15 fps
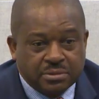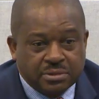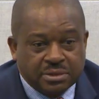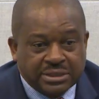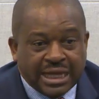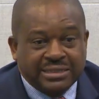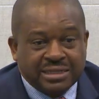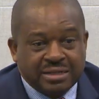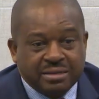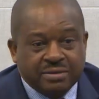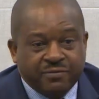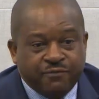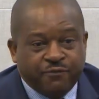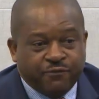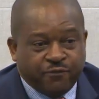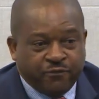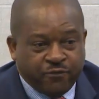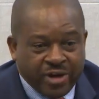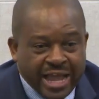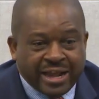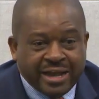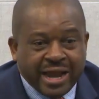Certain
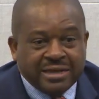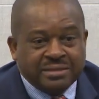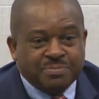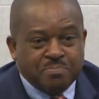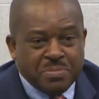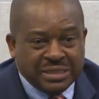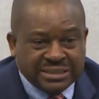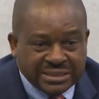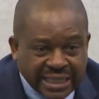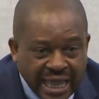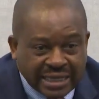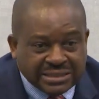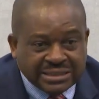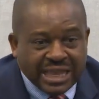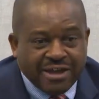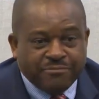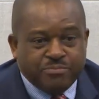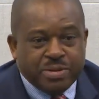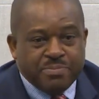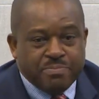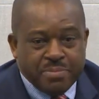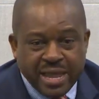flagrant mistakes have
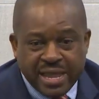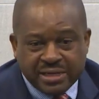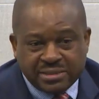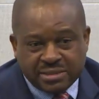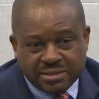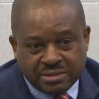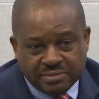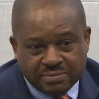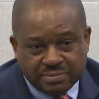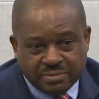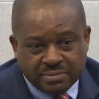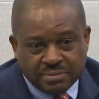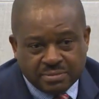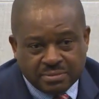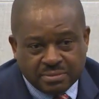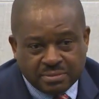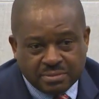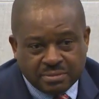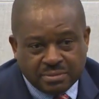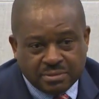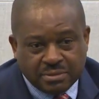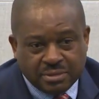been made
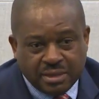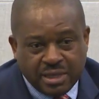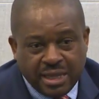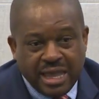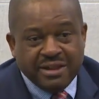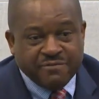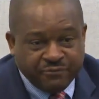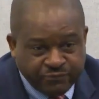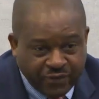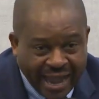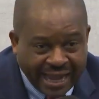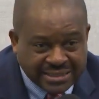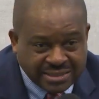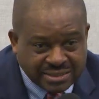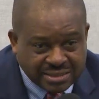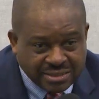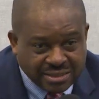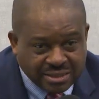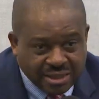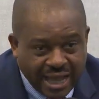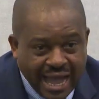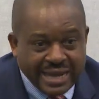in facts
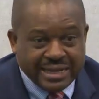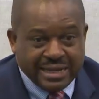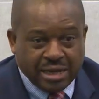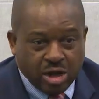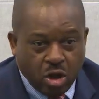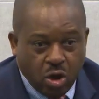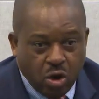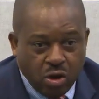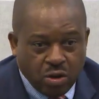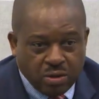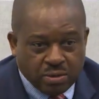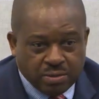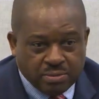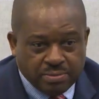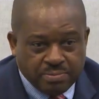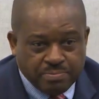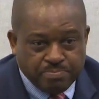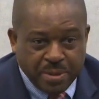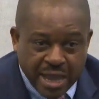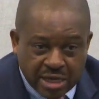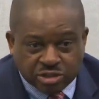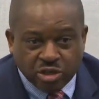and in law
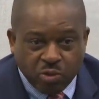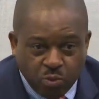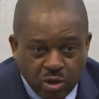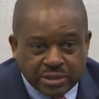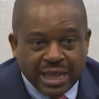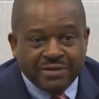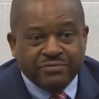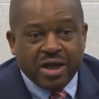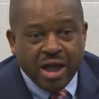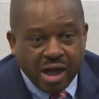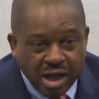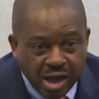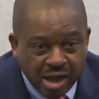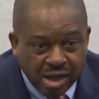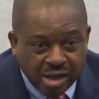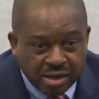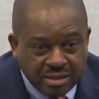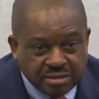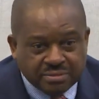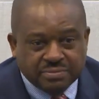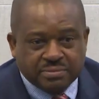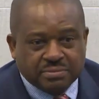based on what I've heard
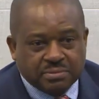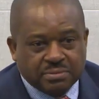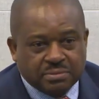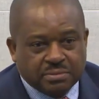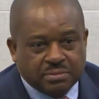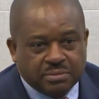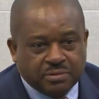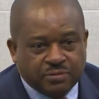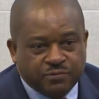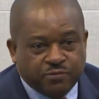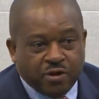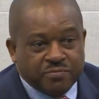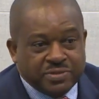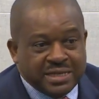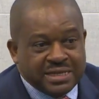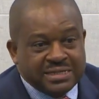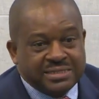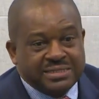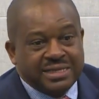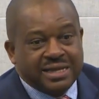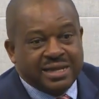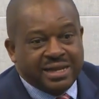from
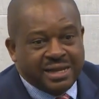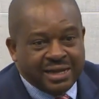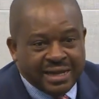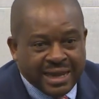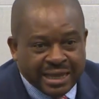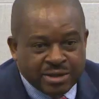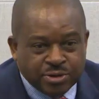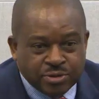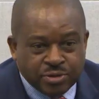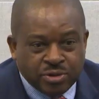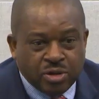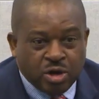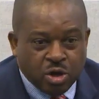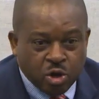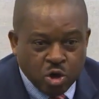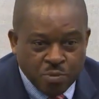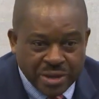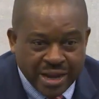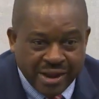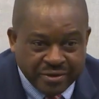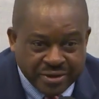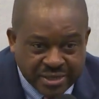these legal
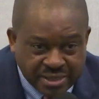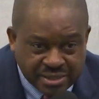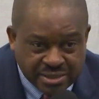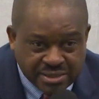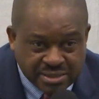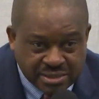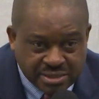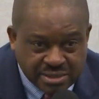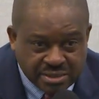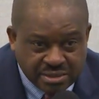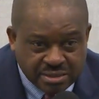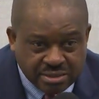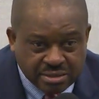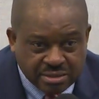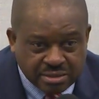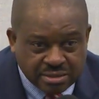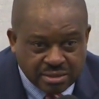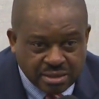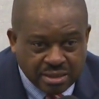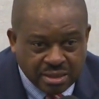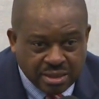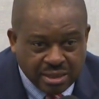luminaries.
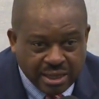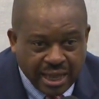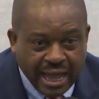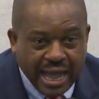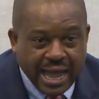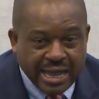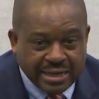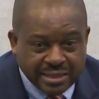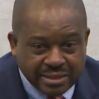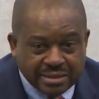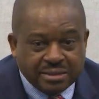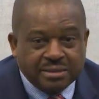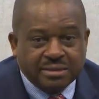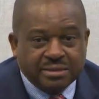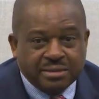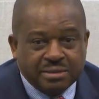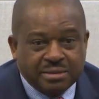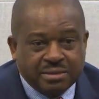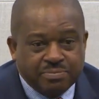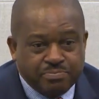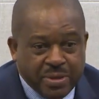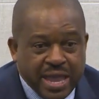And
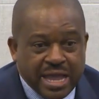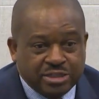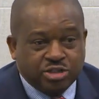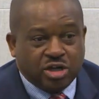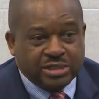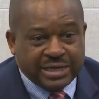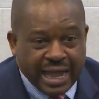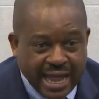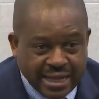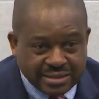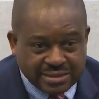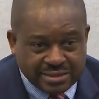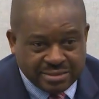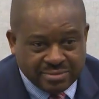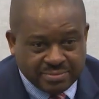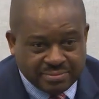based on that,